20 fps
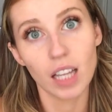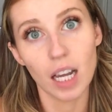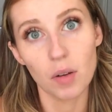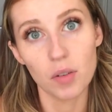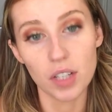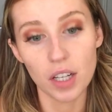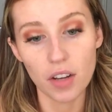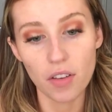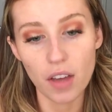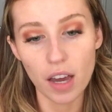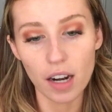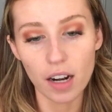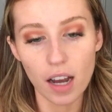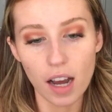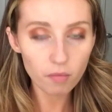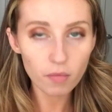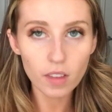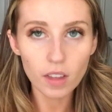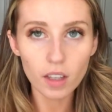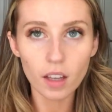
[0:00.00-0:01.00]
I will tell you
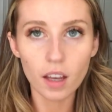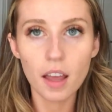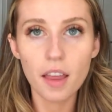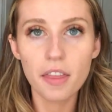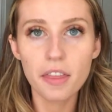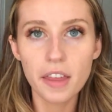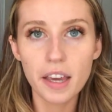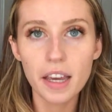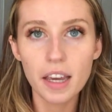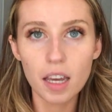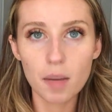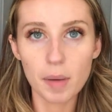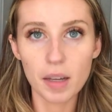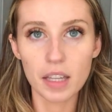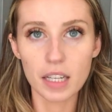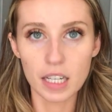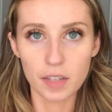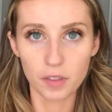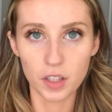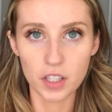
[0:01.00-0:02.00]
that. thinking about
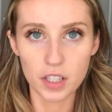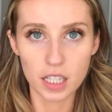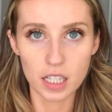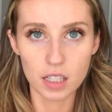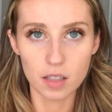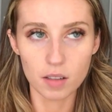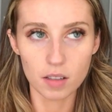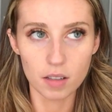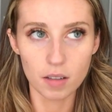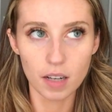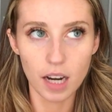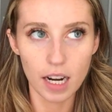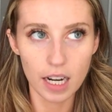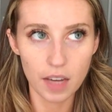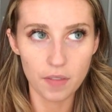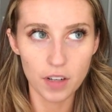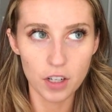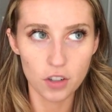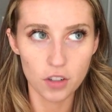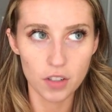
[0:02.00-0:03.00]
the differences, not
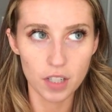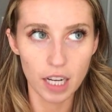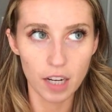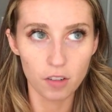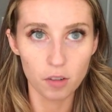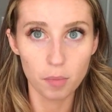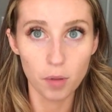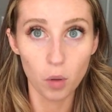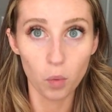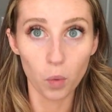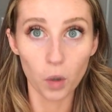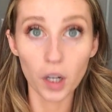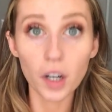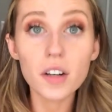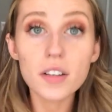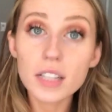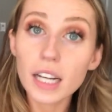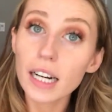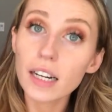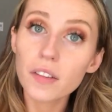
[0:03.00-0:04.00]
even just like from the
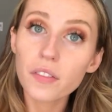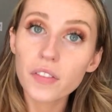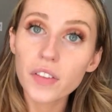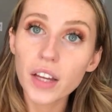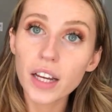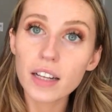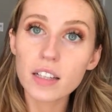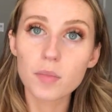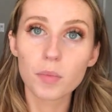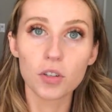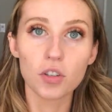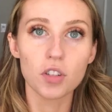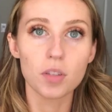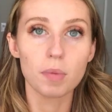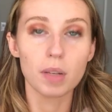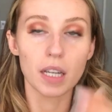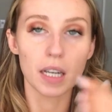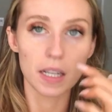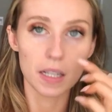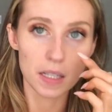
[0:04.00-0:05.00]
work side of things, but
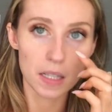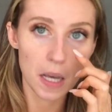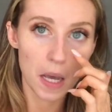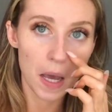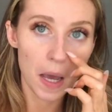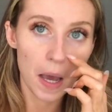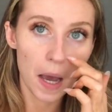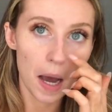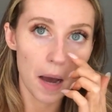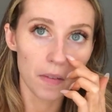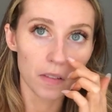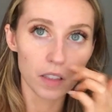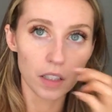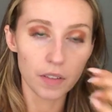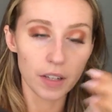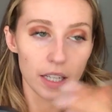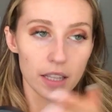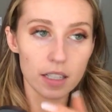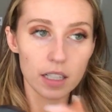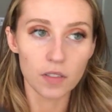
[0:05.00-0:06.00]
just because of
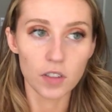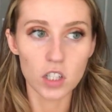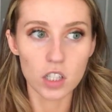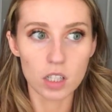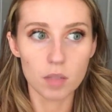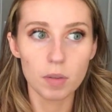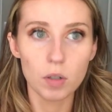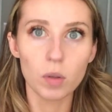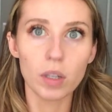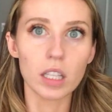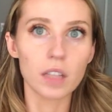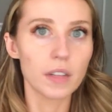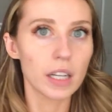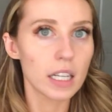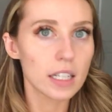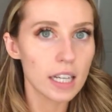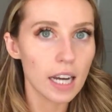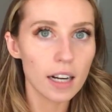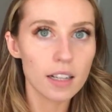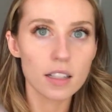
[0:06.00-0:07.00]
living, the differences between living
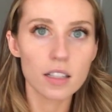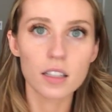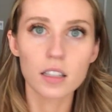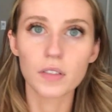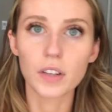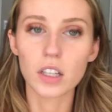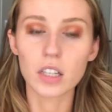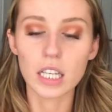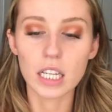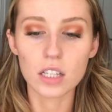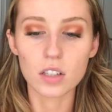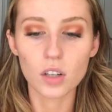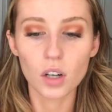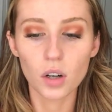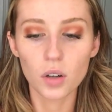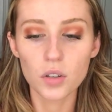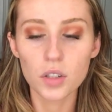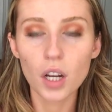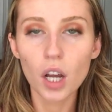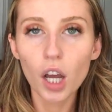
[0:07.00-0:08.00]
in Texas, living on the East
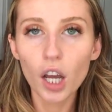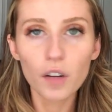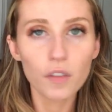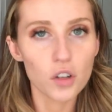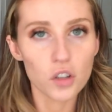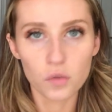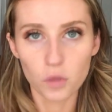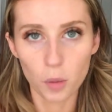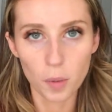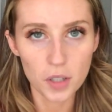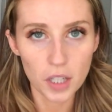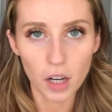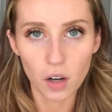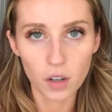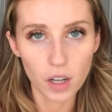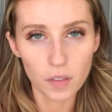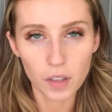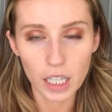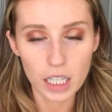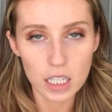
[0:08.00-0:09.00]
Coast. First and foremost, I
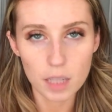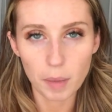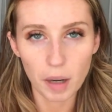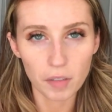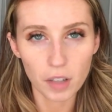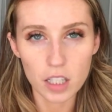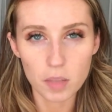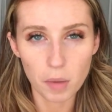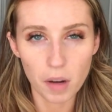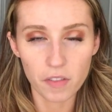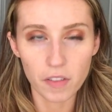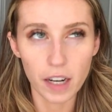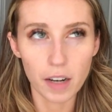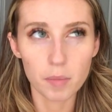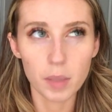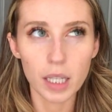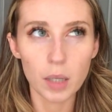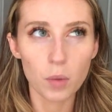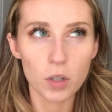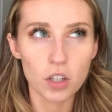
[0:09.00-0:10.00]
don't ever get to see my friends, my
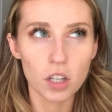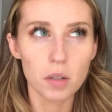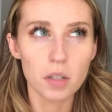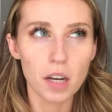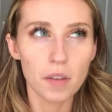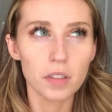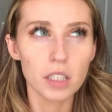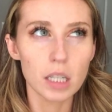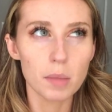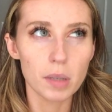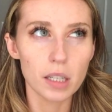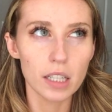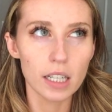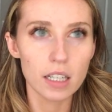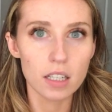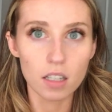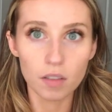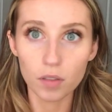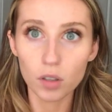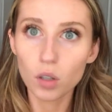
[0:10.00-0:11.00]
family, which can definitely be
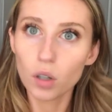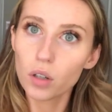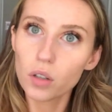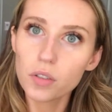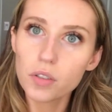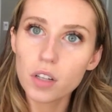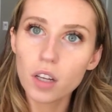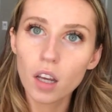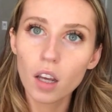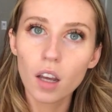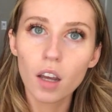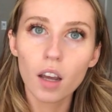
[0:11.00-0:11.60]
like difficult.